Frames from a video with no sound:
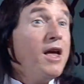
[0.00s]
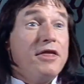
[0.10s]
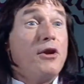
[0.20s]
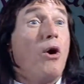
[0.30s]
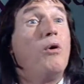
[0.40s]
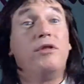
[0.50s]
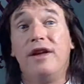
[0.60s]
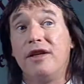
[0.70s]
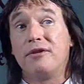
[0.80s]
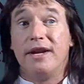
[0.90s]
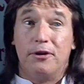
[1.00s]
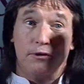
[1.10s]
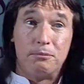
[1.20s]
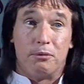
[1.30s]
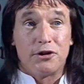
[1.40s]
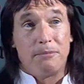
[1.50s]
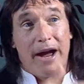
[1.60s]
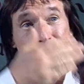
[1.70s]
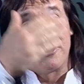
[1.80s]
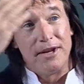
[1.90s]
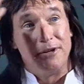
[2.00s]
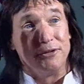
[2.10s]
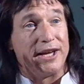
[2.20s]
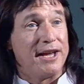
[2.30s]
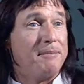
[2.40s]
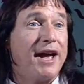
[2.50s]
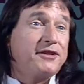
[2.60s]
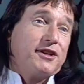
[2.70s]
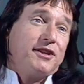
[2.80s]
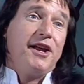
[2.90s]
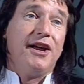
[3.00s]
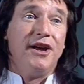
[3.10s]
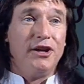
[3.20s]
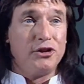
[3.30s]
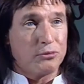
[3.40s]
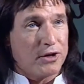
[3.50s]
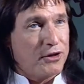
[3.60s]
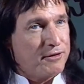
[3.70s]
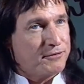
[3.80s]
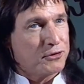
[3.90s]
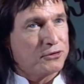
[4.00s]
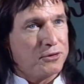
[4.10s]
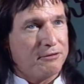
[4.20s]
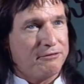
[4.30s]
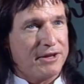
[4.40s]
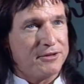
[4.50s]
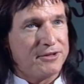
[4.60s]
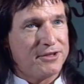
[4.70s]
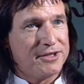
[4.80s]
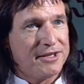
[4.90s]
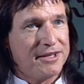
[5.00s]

Then all the other eagles brushed back their eagle's head mask, and they shrugged off their suit of feathers.